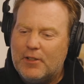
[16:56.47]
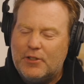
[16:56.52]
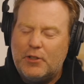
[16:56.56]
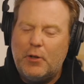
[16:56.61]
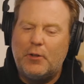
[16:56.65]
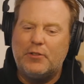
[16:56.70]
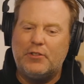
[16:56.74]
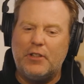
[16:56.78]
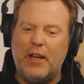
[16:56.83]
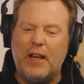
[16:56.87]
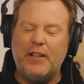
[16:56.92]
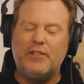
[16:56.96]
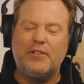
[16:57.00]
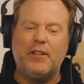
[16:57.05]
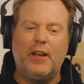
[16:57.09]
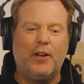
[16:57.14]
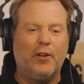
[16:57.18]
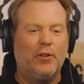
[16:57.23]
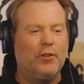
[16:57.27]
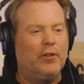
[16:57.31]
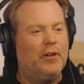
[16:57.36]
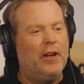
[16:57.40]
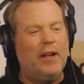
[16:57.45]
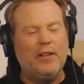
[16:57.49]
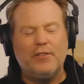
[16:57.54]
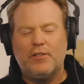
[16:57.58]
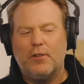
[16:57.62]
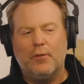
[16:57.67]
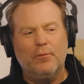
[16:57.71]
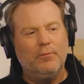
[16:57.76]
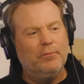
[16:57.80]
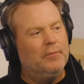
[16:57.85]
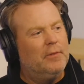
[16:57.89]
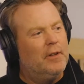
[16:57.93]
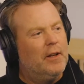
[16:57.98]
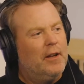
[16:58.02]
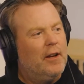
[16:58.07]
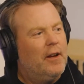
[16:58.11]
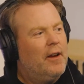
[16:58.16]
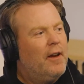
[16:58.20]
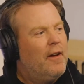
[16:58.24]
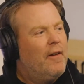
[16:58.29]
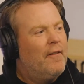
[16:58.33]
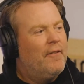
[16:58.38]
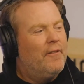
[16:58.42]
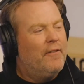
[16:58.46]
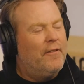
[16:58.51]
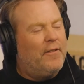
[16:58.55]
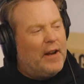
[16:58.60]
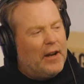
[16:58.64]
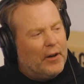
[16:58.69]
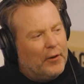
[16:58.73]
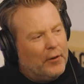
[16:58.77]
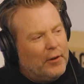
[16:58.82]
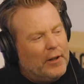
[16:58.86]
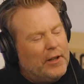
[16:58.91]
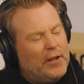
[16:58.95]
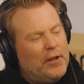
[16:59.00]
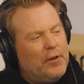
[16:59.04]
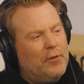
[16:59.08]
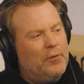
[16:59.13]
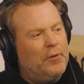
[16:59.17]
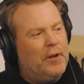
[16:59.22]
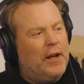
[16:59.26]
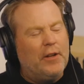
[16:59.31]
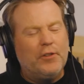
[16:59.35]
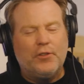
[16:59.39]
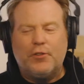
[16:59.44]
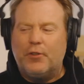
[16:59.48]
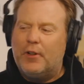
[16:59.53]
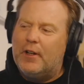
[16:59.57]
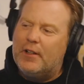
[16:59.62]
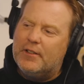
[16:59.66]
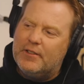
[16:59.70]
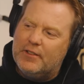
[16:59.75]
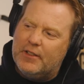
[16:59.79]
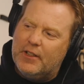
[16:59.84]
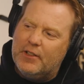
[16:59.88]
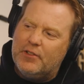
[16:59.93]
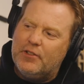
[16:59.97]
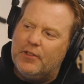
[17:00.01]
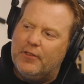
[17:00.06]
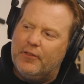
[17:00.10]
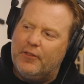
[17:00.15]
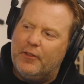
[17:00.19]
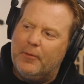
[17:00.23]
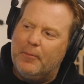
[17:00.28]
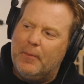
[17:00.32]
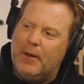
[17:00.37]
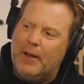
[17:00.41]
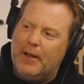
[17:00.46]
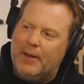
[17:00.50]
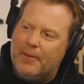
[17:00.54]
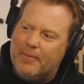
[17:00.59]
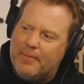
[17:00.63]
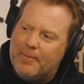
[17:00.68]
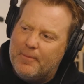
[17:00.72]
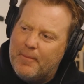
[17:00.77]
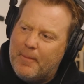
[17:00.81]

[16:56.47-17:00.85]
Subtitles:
so it's a very unique transition for me